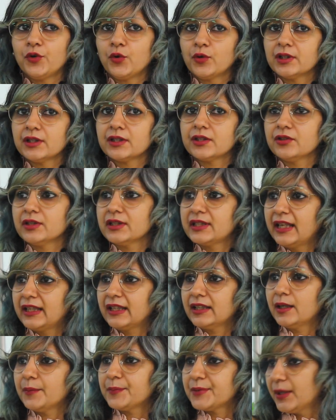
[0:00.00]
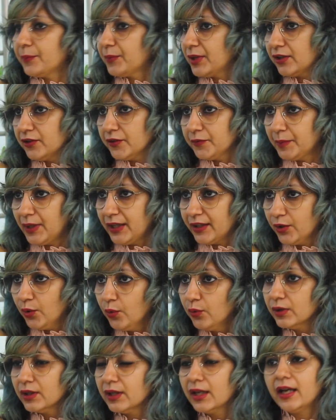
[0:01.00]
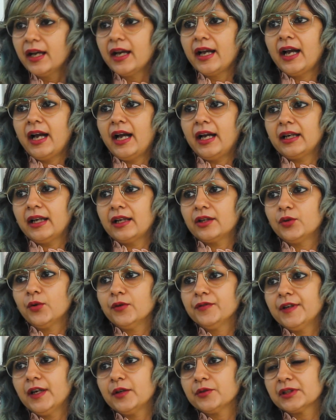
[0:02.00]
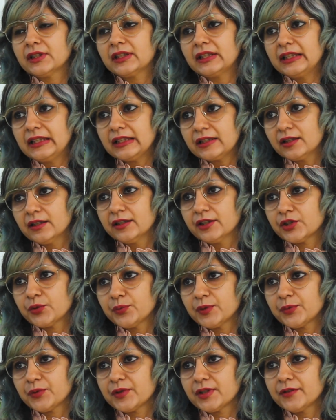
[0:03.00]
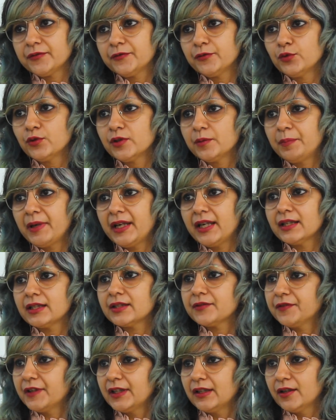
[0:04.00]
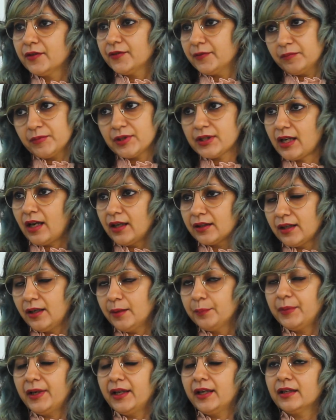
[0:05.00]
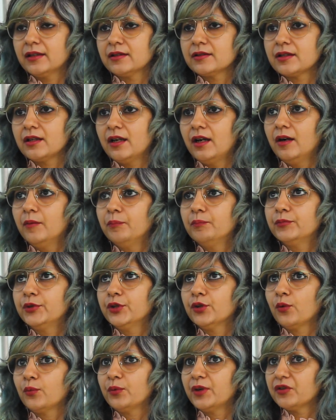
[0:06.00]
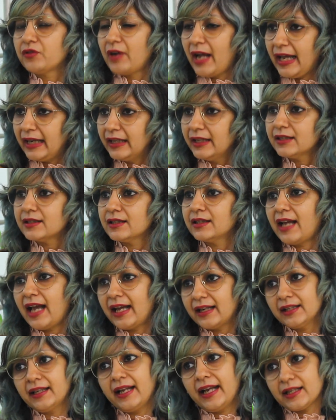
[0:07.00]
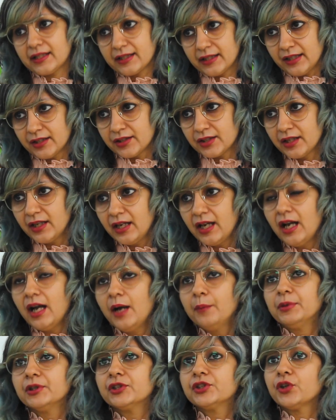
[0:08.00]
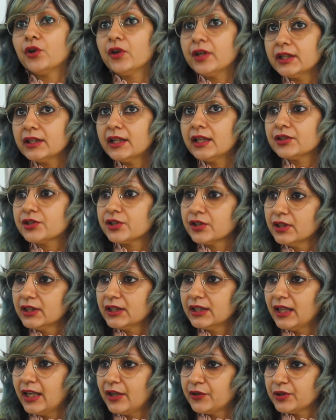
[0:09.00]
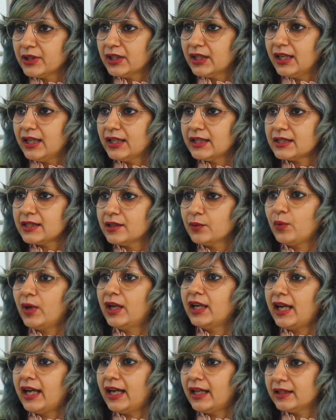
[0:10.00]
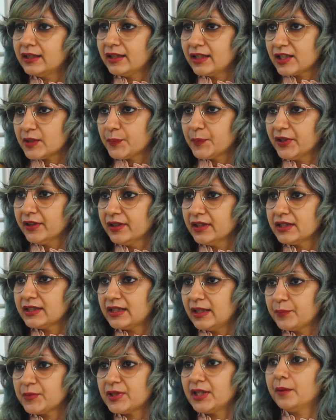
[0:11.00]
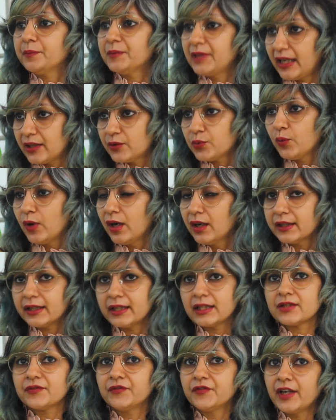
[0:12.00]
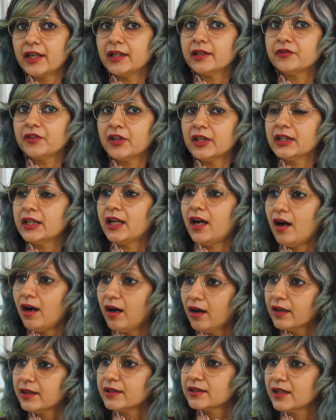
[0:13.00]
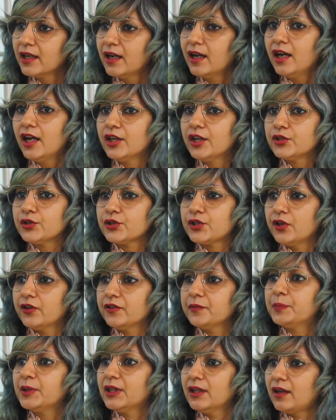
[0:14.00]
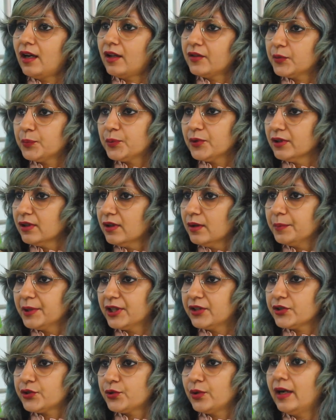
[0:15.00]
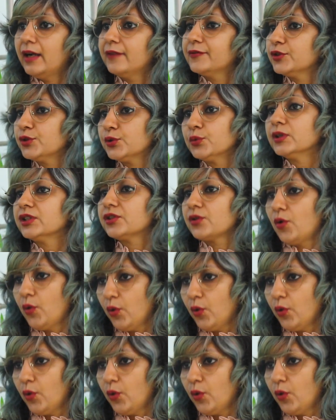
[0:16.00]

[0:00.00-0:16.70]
focus on setting up something of my own. And I co-founded Eatlish, which was a food-based startup. And, we ran it and had an exit. But during that journey, I realized that while I had the experience and some network, it's very, very hard to sort of be an entrepreneur because you have to do it